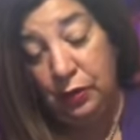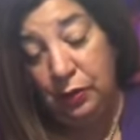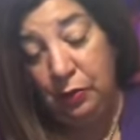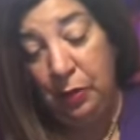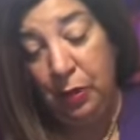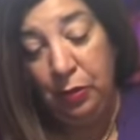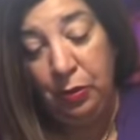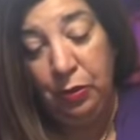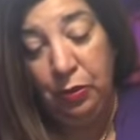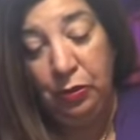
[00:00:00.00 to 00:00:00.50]

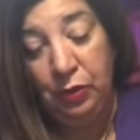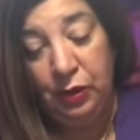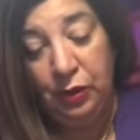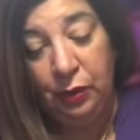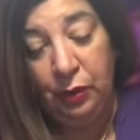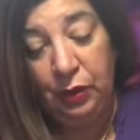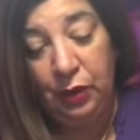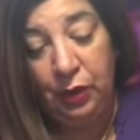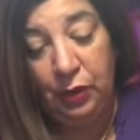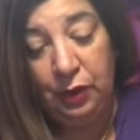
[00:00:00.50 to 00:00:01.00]
Maybe you're
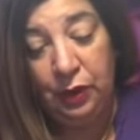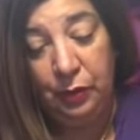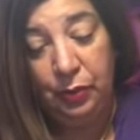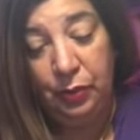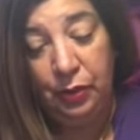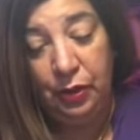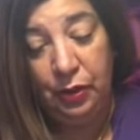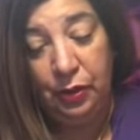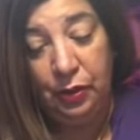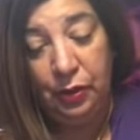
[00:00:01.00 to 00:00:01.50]
dealing with a
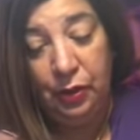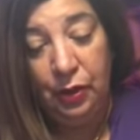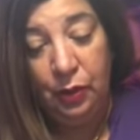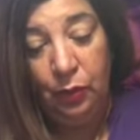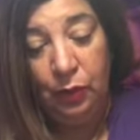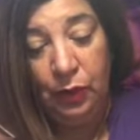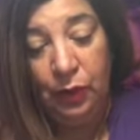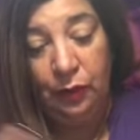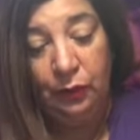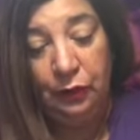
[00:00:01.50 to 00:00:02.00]
Libra.
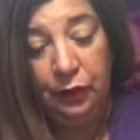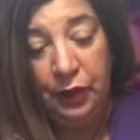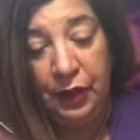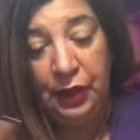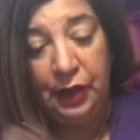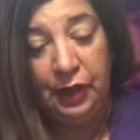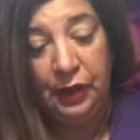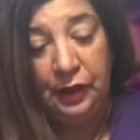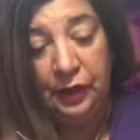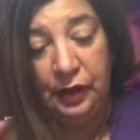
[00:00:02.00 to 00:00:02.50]
Whatever the
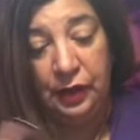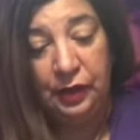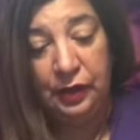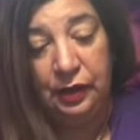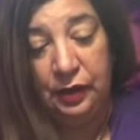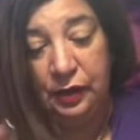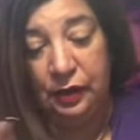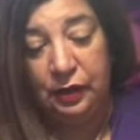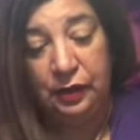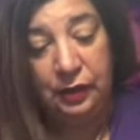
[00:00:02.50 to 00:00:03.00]
case
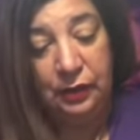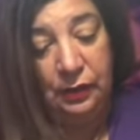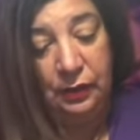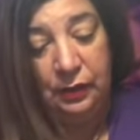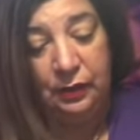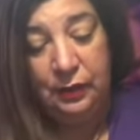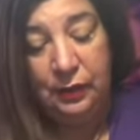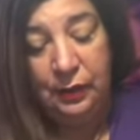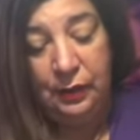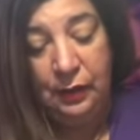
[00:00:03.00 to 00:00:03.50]
is,
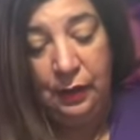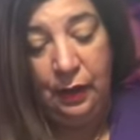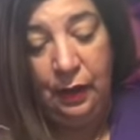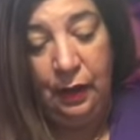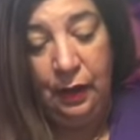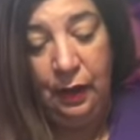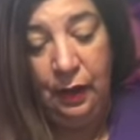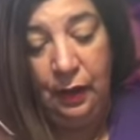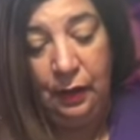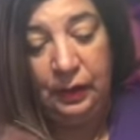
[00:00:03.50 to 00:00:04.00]

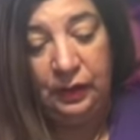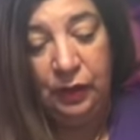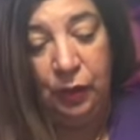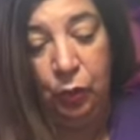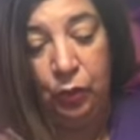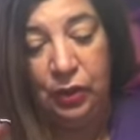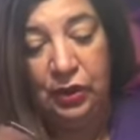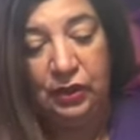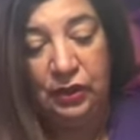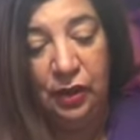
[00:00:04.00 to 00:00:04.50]
uh,
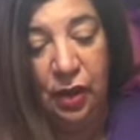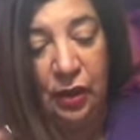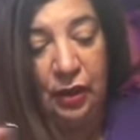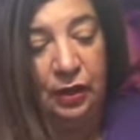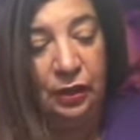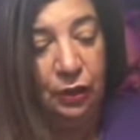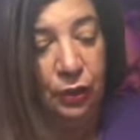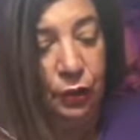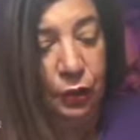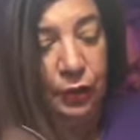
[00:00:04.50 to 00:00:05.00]
someone is not
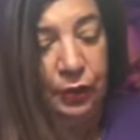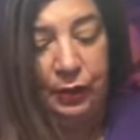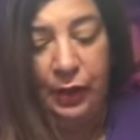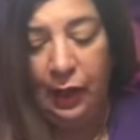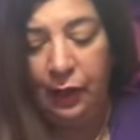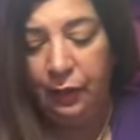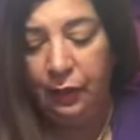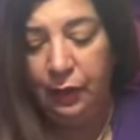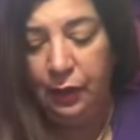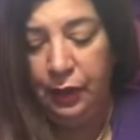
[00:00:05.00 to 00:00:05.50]
in their
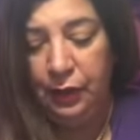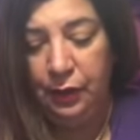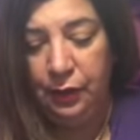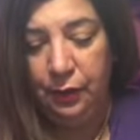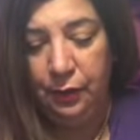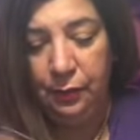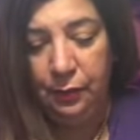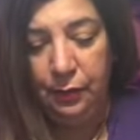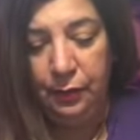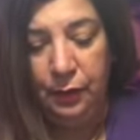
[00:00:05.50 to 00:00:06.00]
integrity
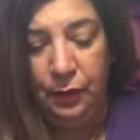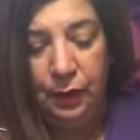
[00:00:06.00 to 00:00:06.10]
here.